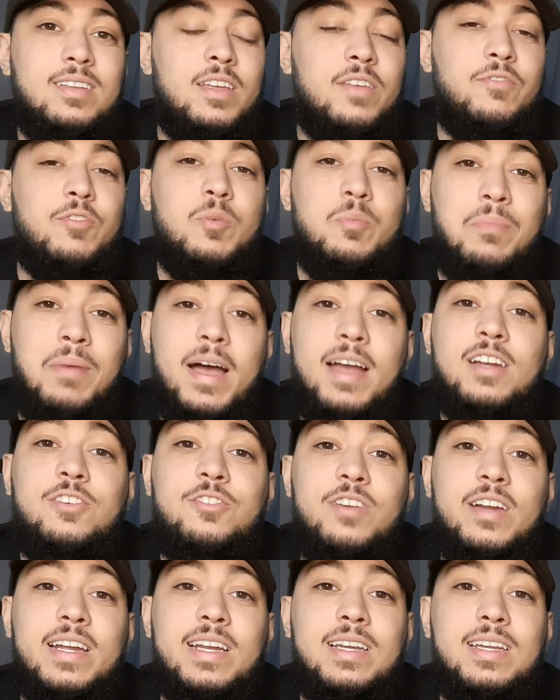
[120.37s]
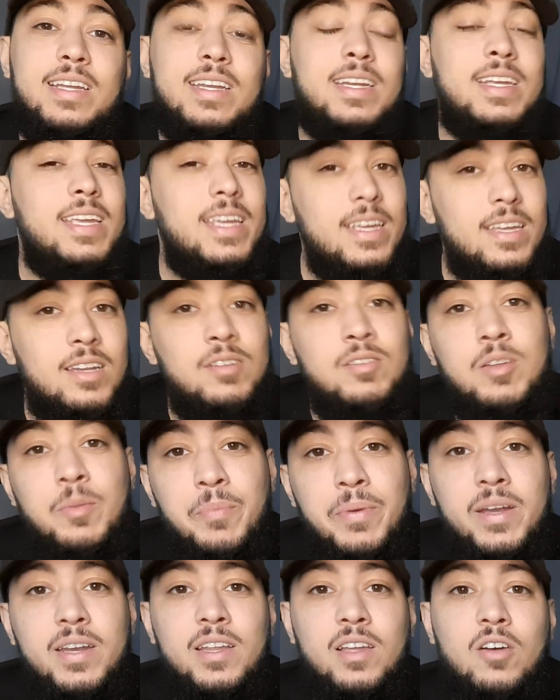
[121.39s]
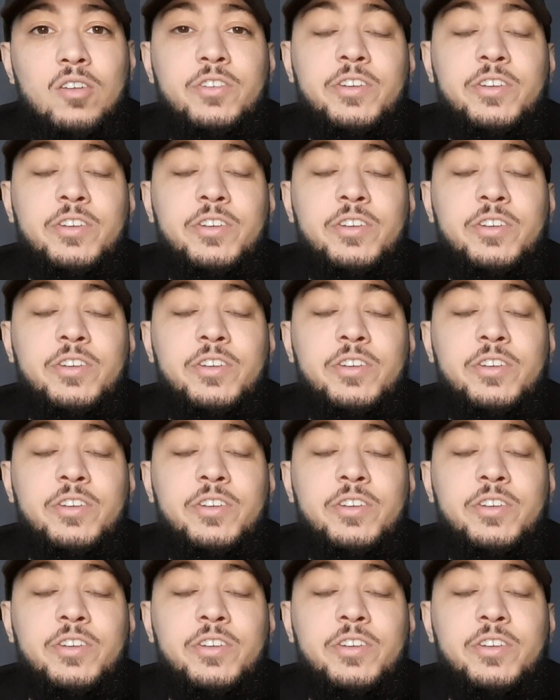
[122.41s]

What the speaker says: If you buy correctly, and again, depending on